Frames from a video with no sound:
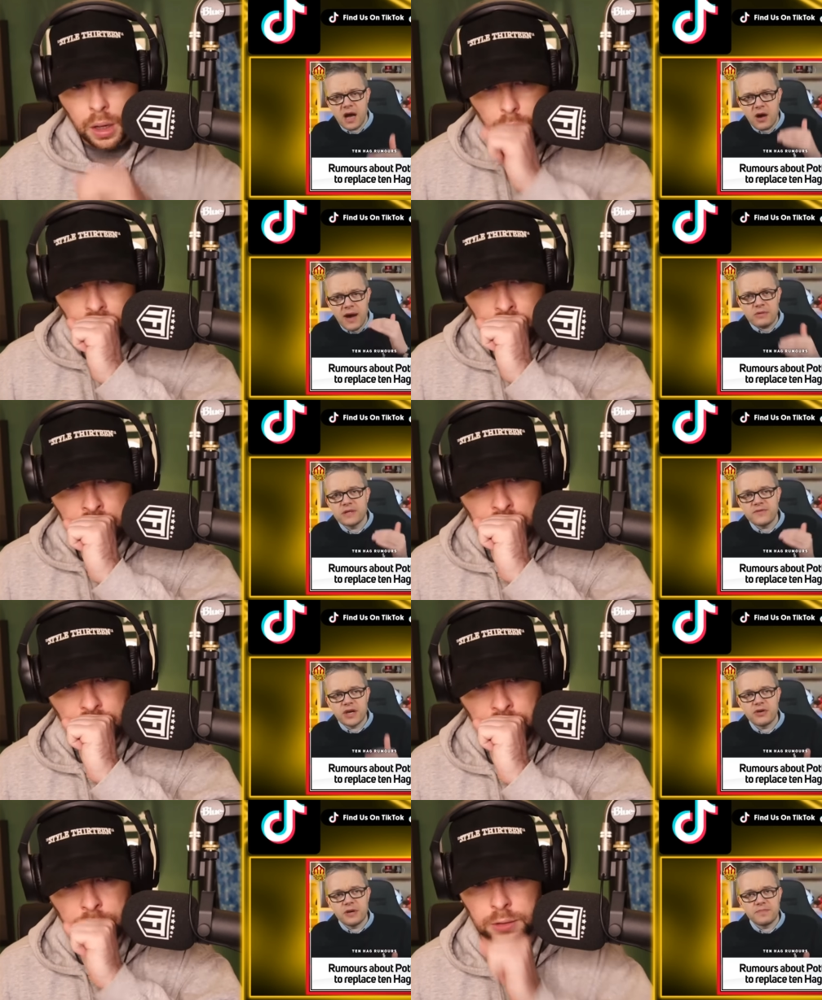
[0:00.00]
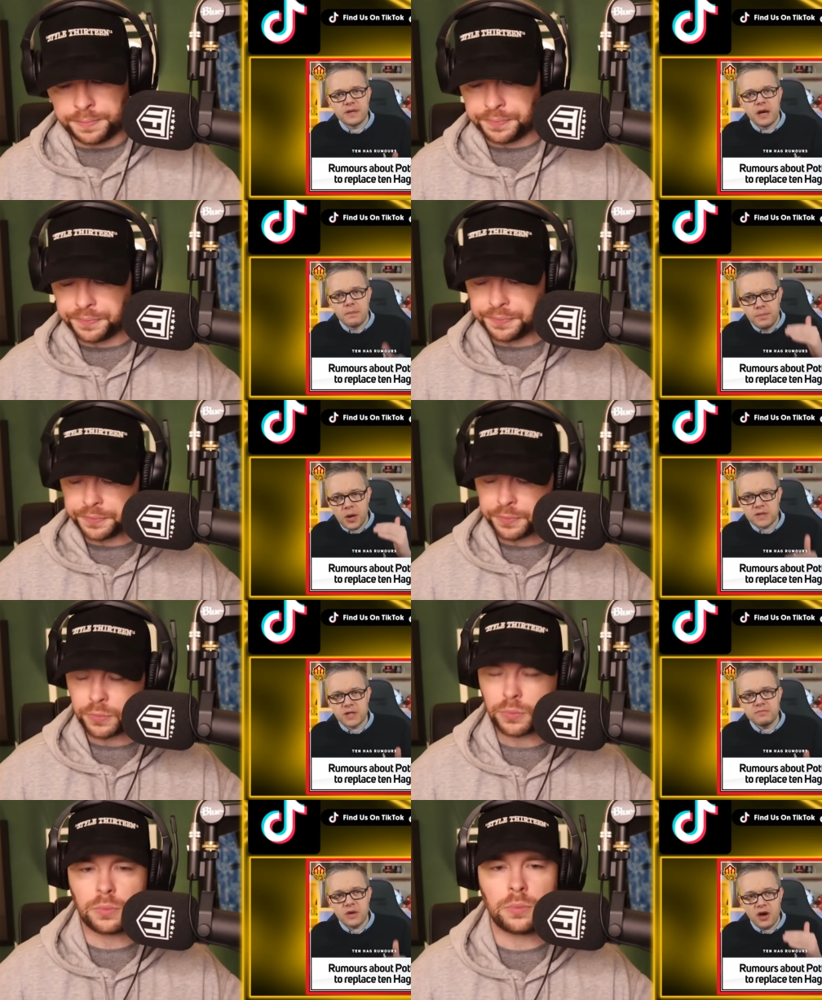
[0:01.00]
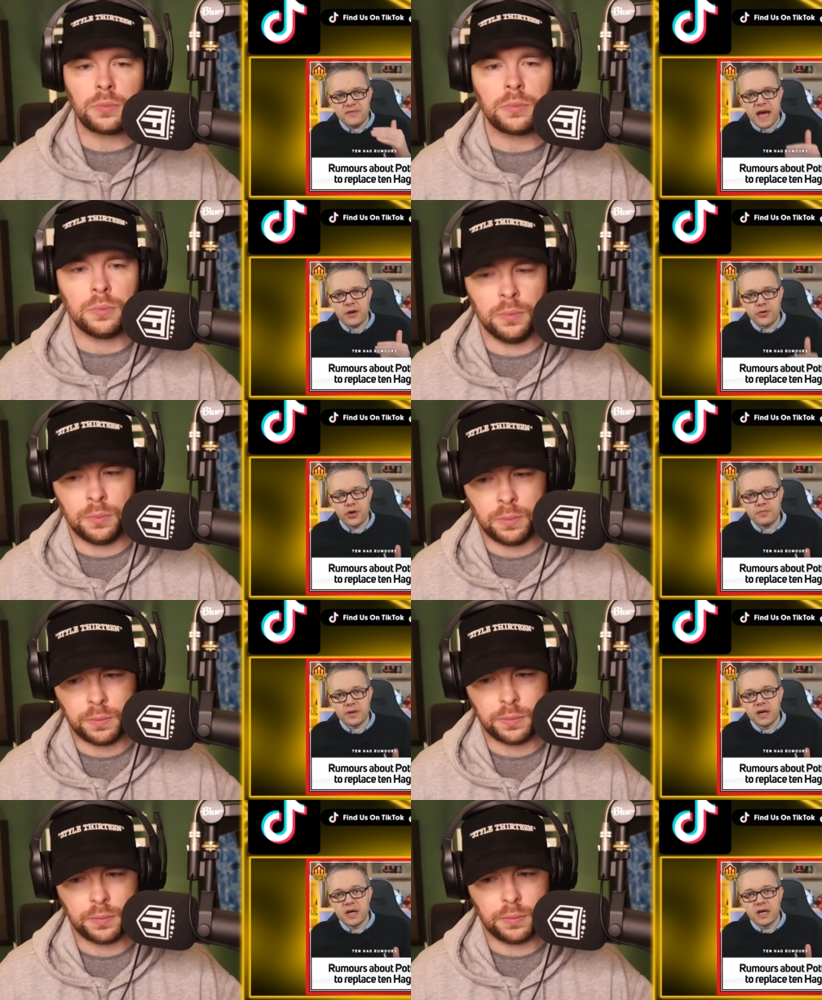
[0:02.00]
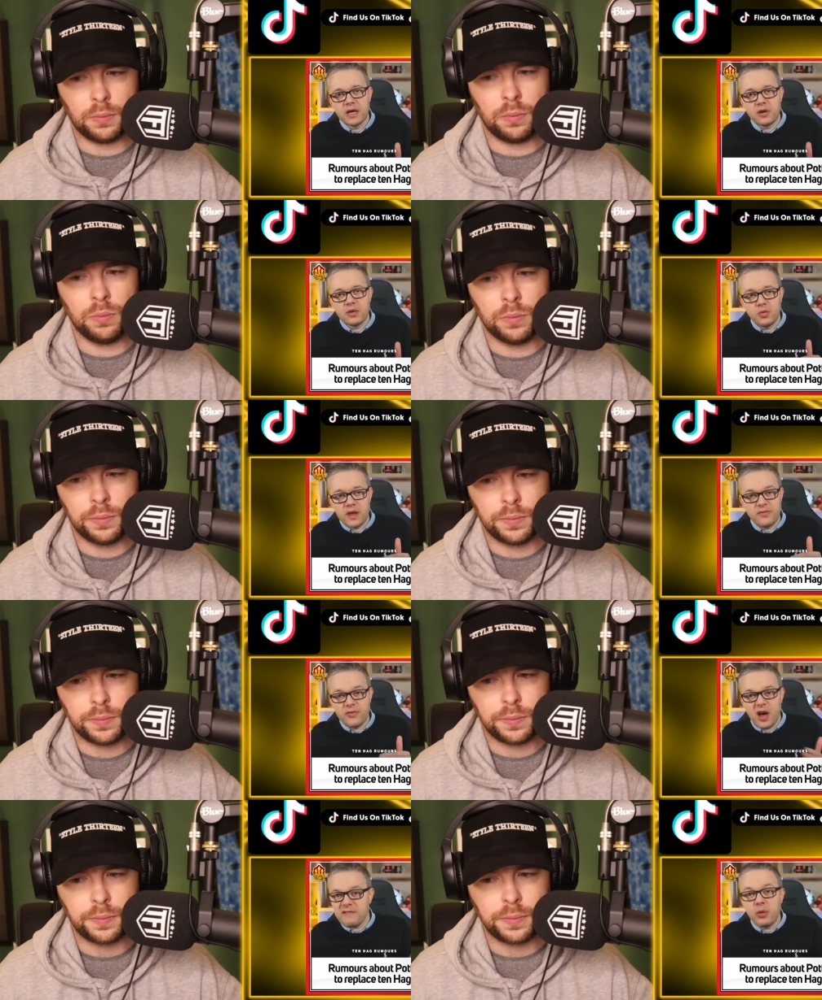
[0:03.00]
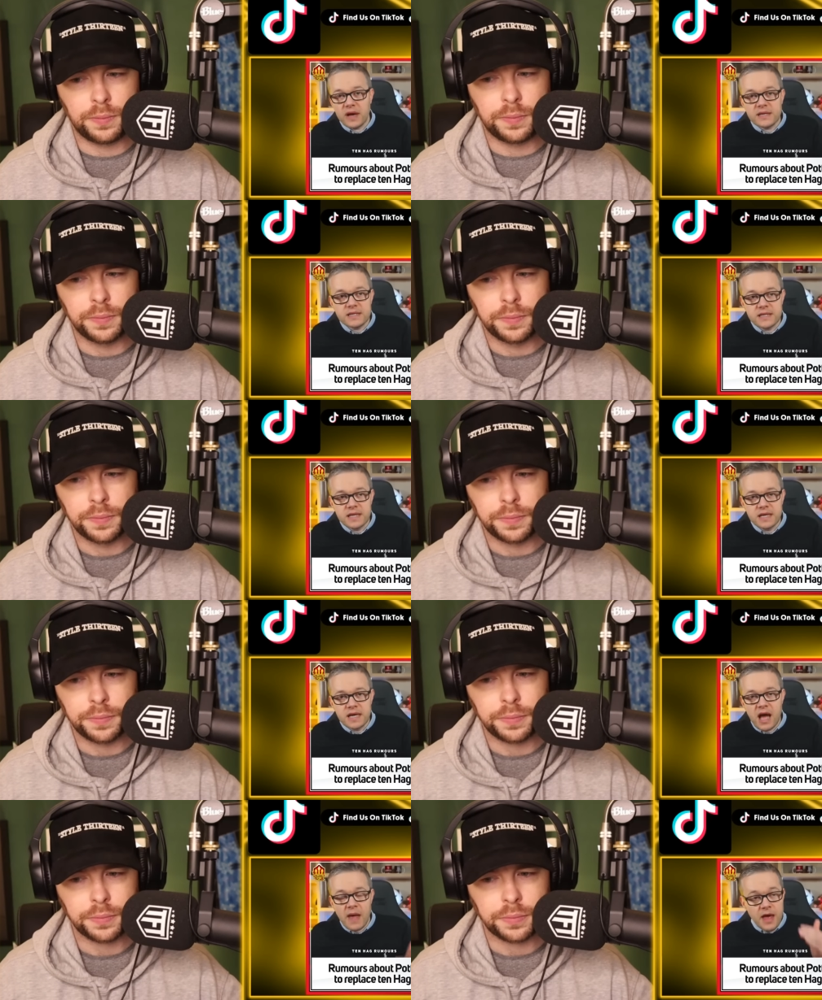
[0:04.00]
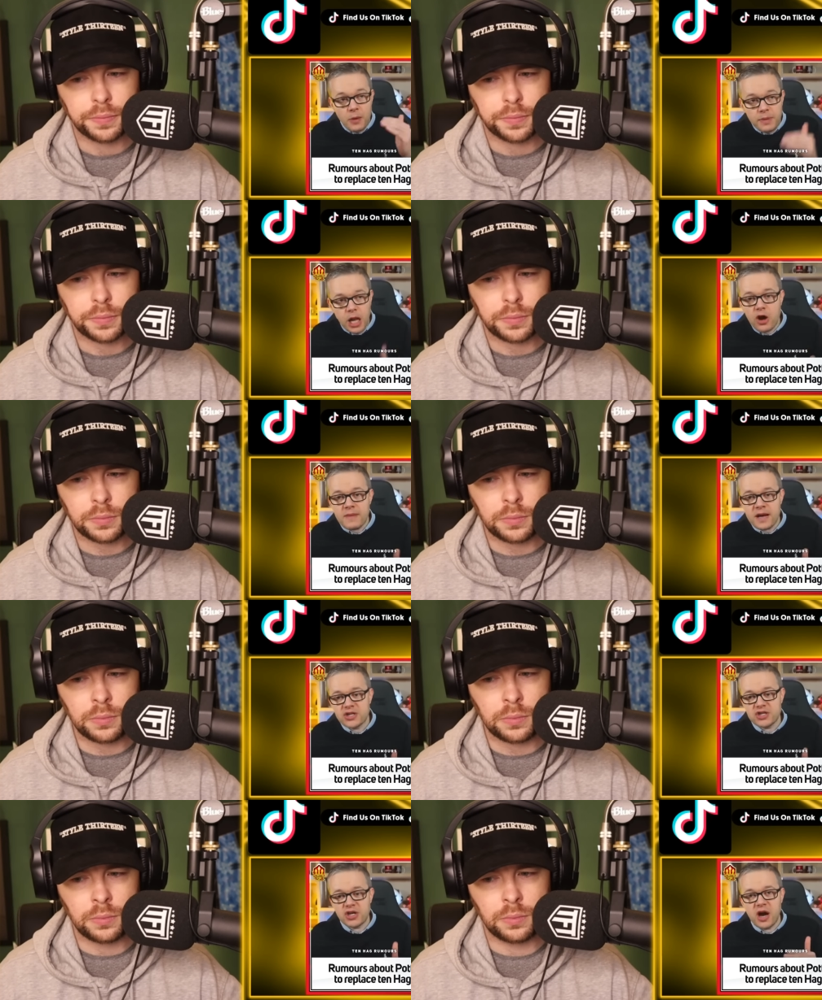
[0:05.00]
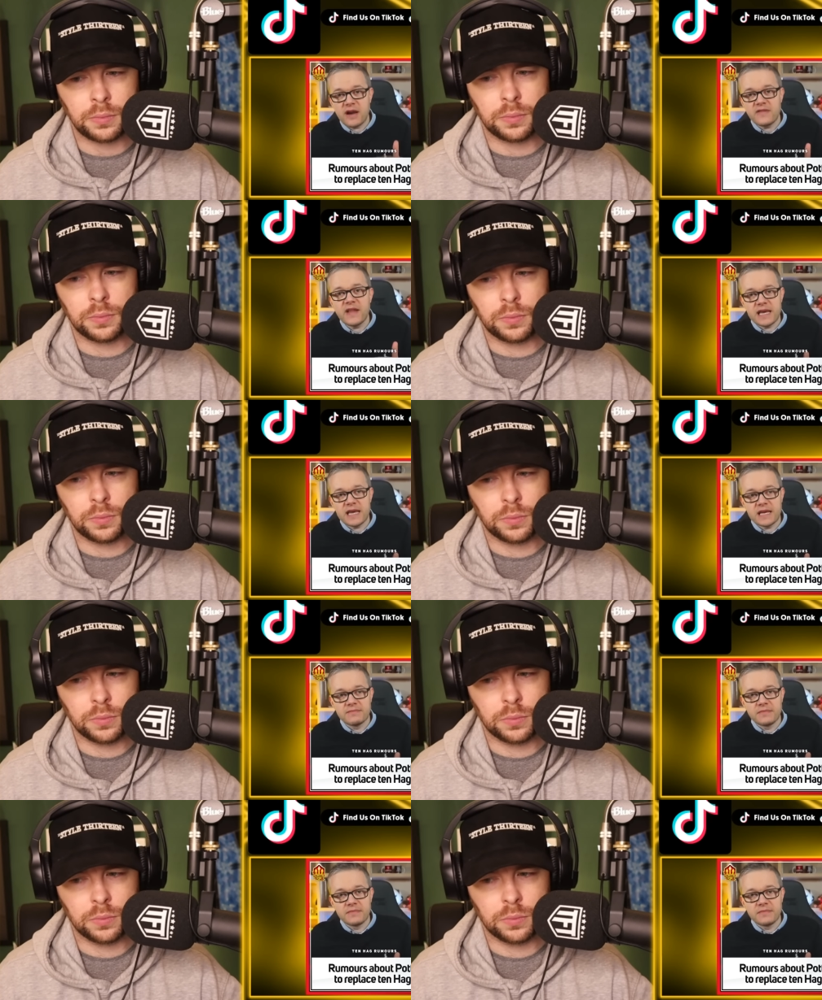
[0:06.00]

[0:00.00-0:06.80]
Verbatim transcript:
Speaker 1: are out of Europe, bottom of their group, with five points. And they are below Manchester United in the league.